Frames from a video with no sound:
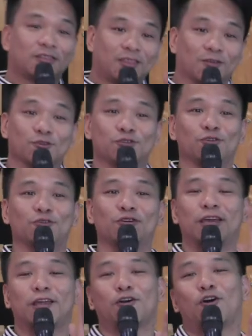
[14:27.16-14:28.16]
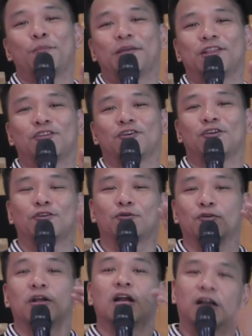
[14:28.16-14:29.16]
Gusto kong i-comment nyo
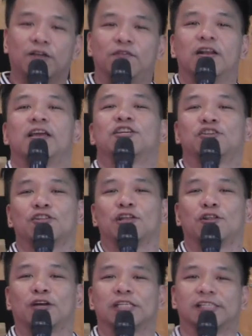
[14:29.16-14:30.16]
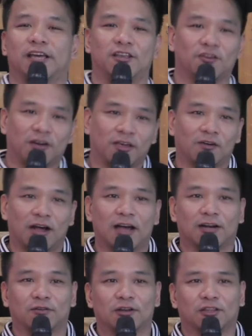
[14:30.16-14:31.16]
yung revelation ni Lord sa inyo ngayong
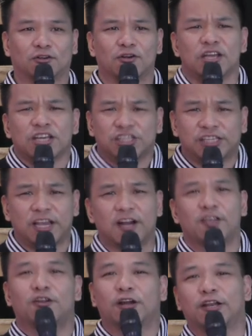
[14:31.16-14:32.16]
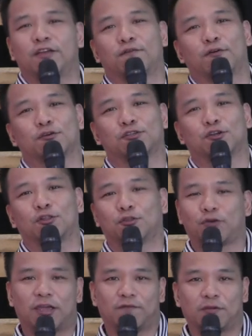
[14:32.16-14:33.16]
araw na to. Share your devotion
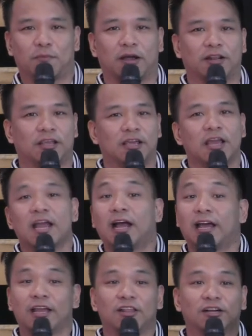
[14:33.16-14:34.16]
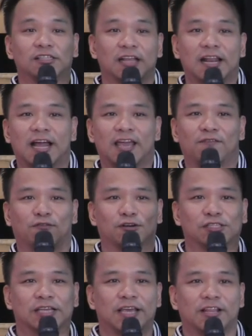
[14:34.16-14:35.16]
to everybody, either sa live or
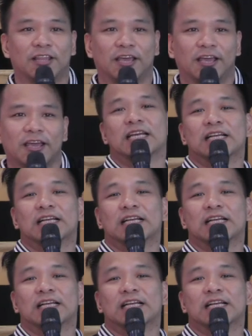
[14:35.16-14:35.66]
sa hindi.